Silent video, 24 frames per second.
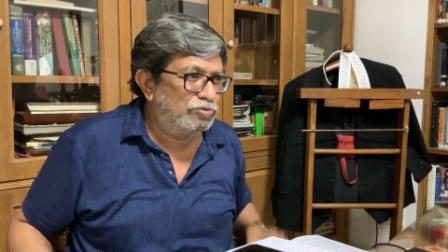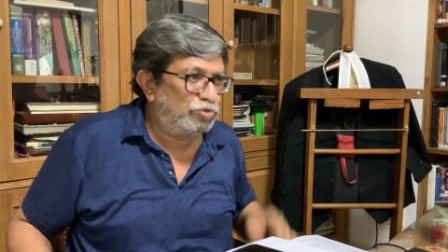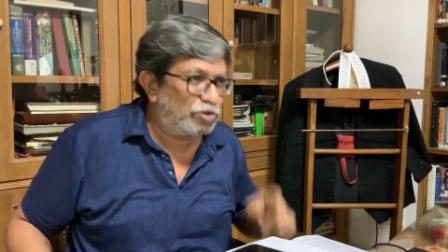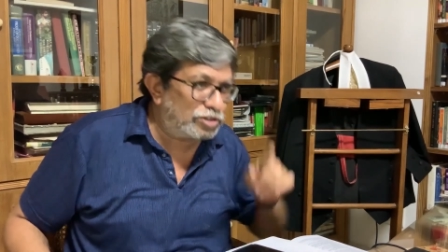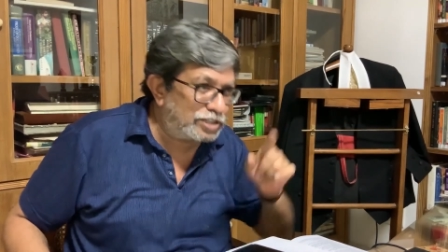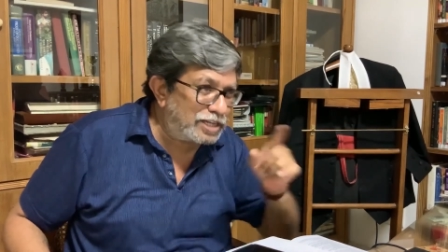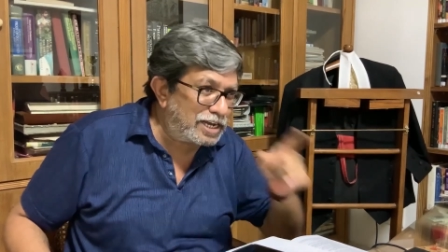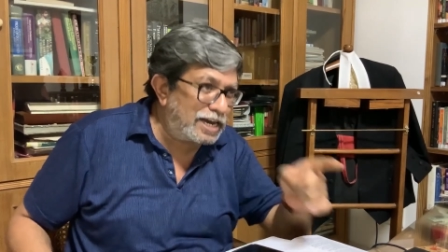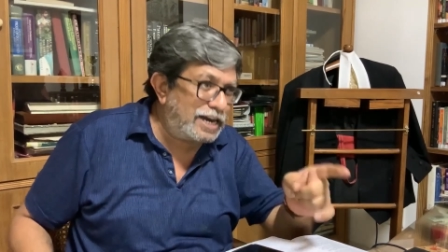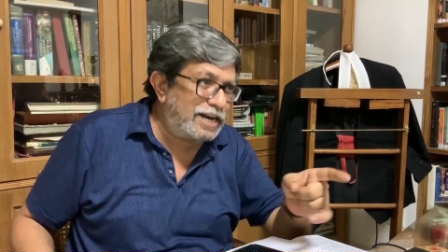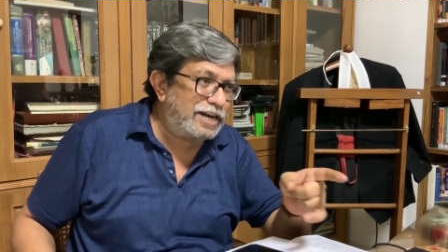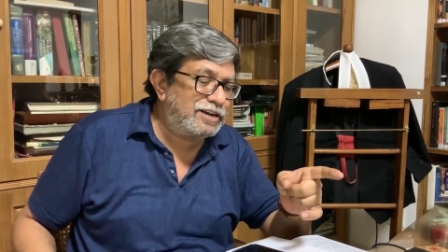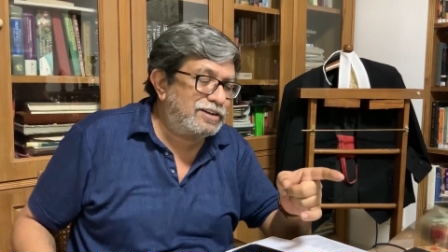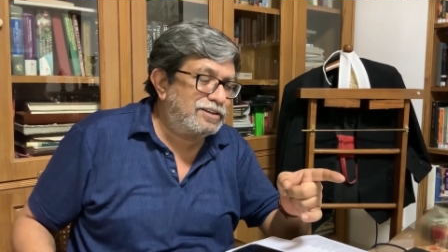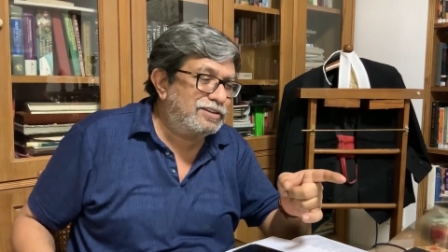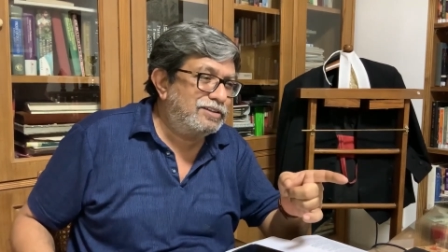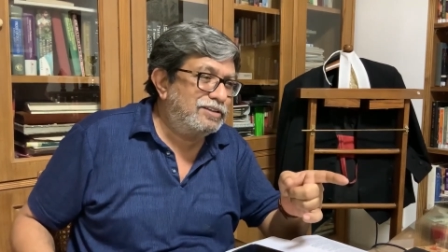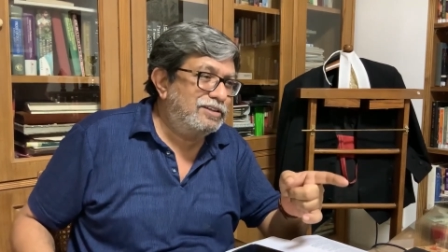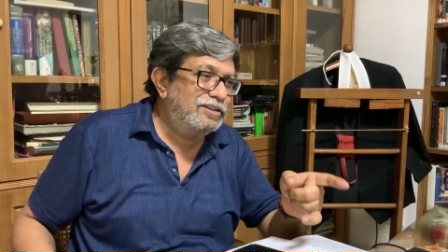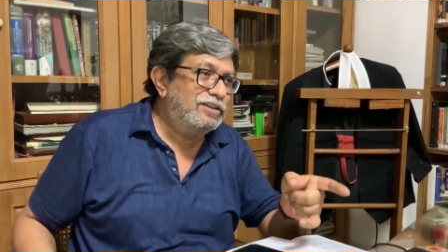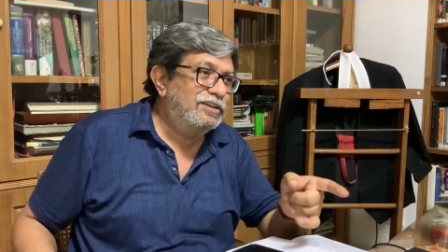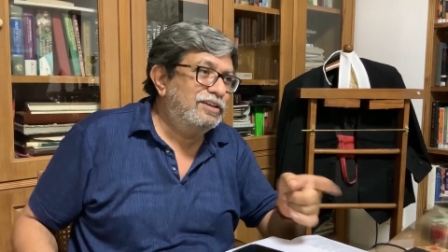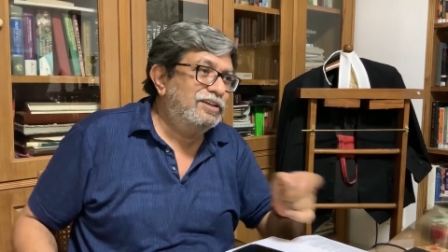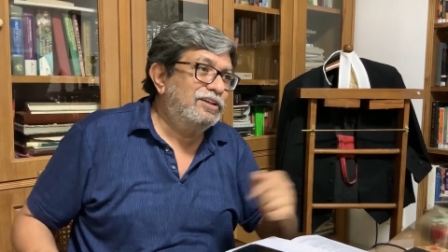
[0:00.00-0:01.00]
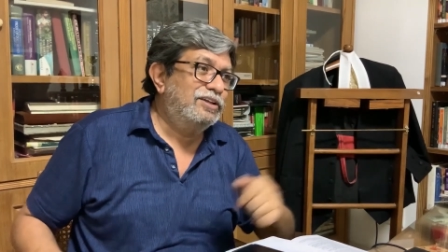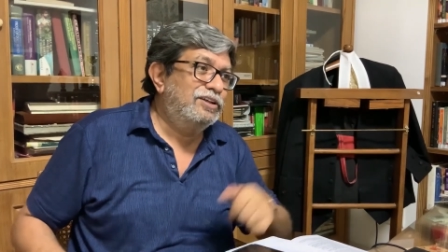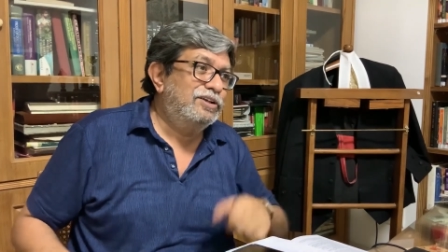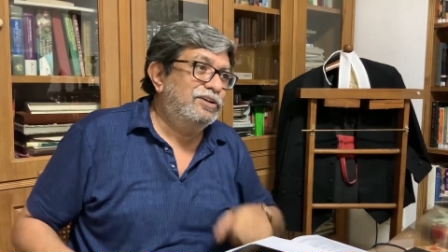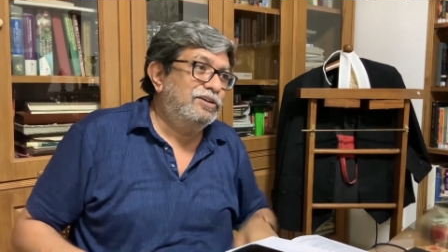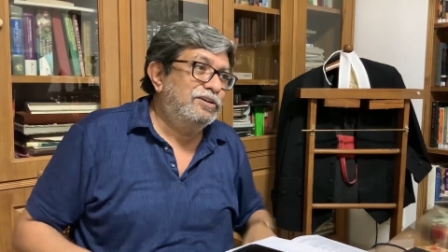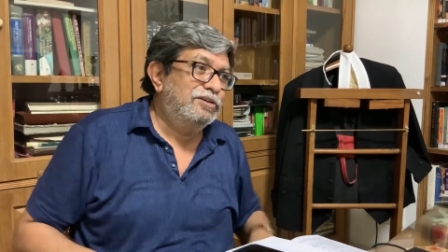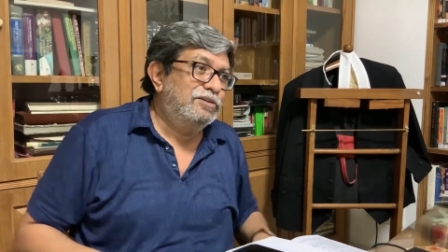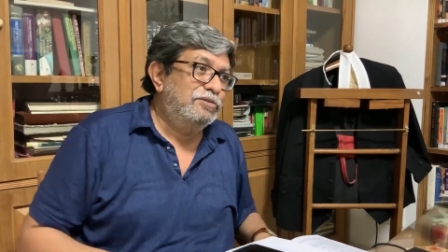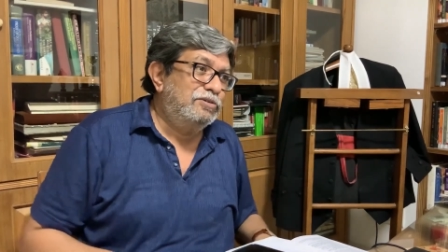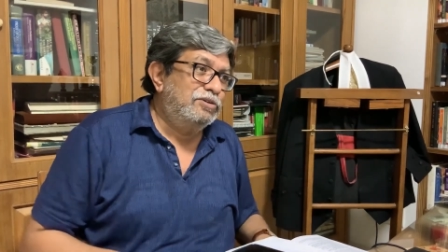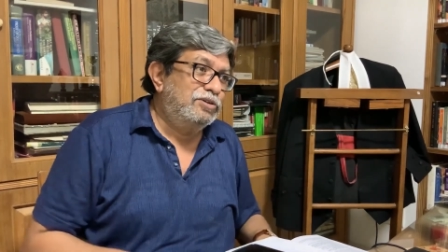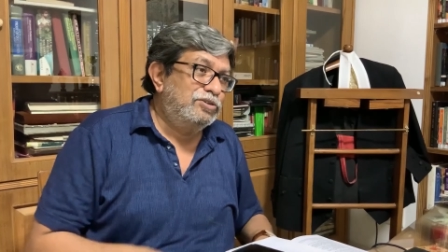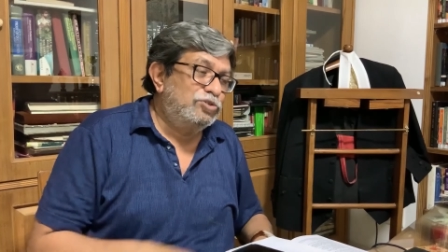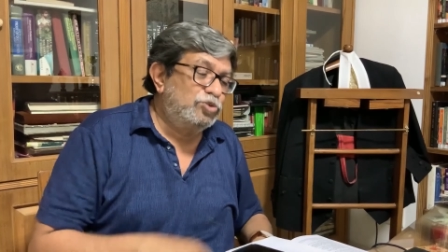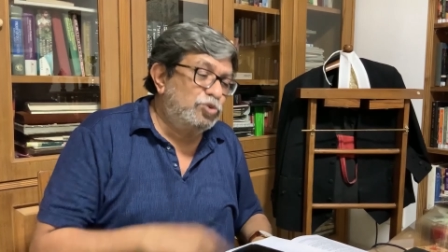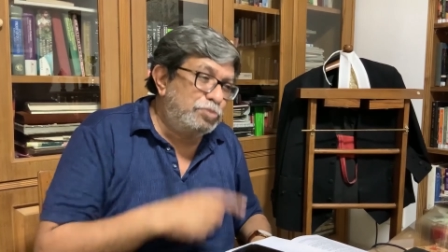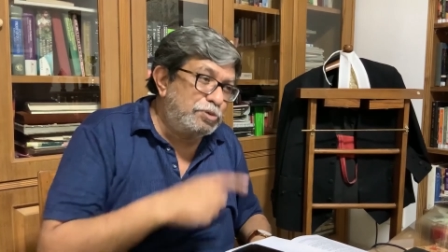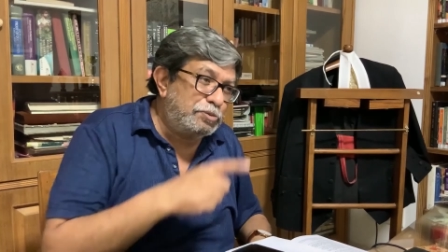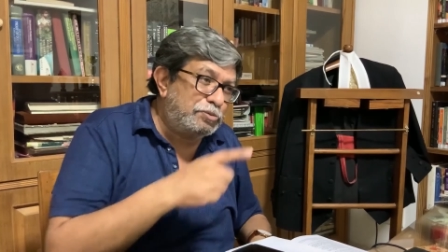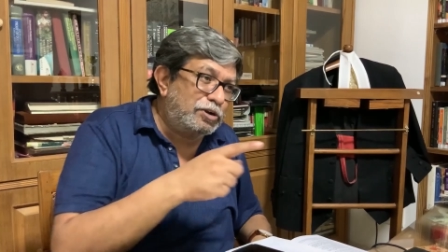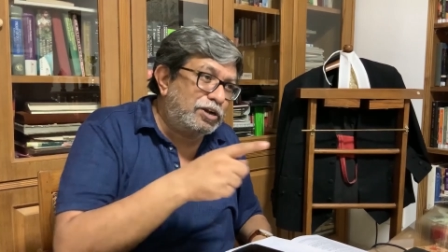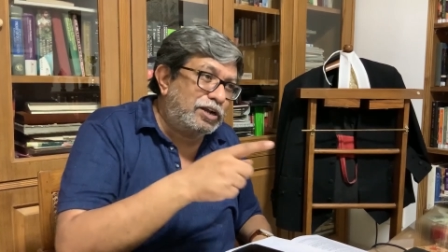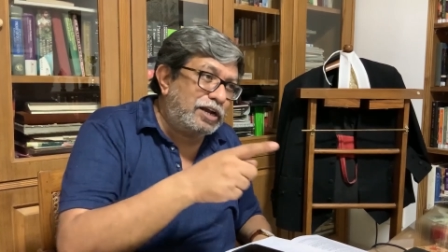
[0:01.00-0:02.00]
For that,
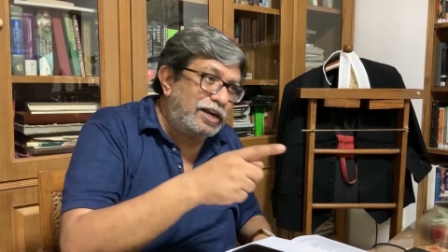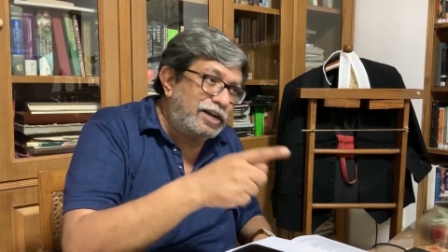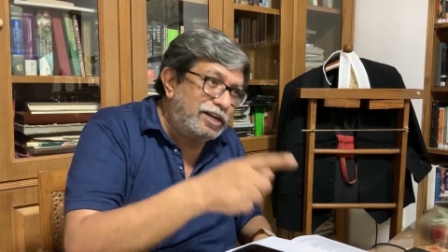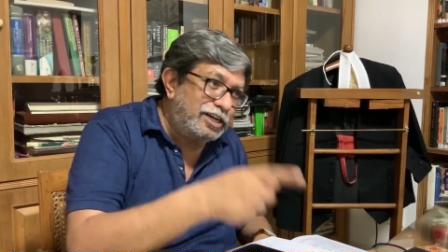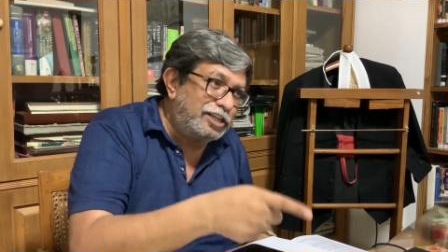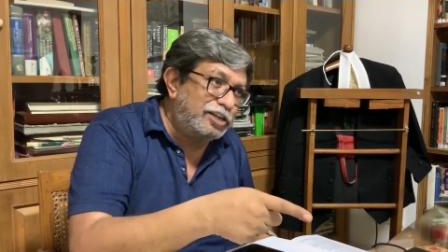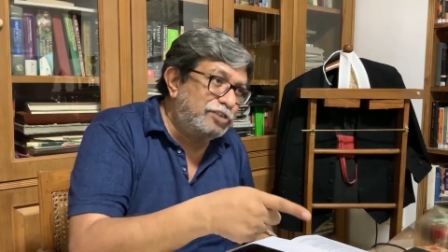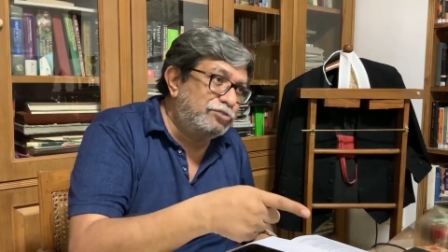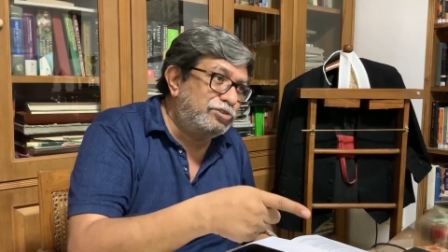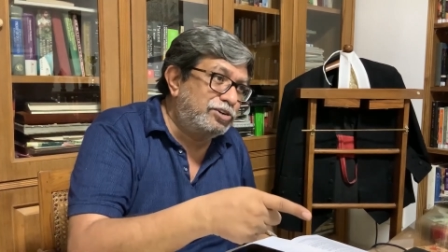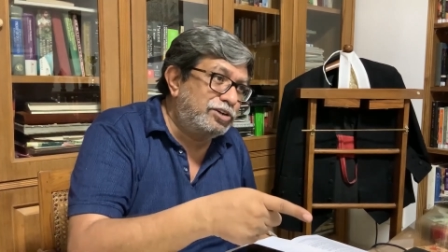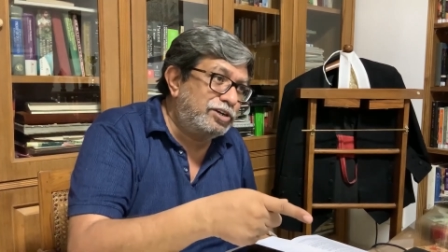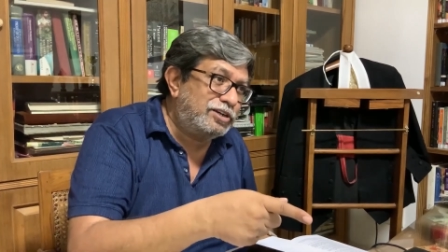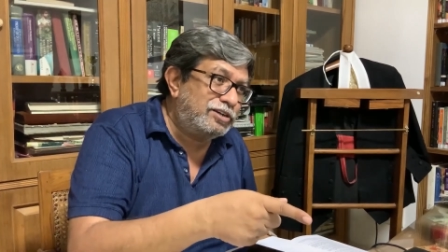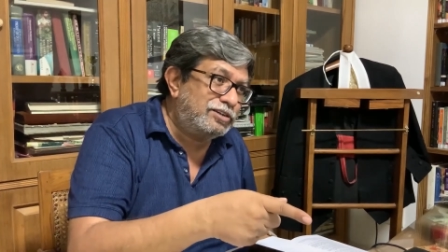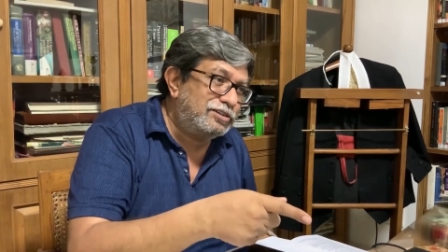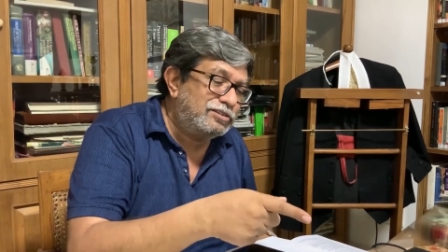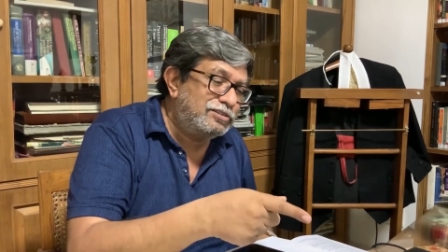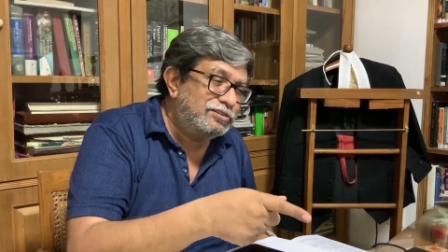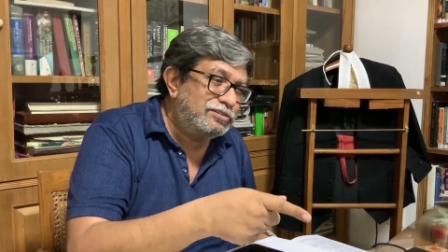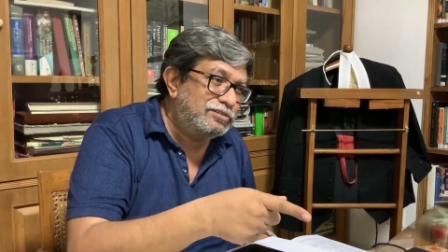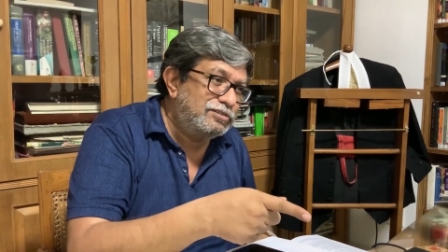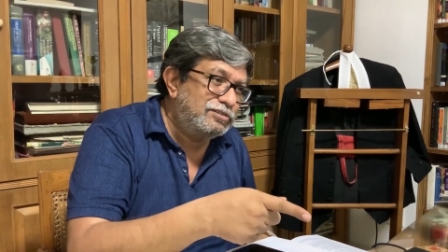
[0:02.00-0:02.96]
you people kindly revert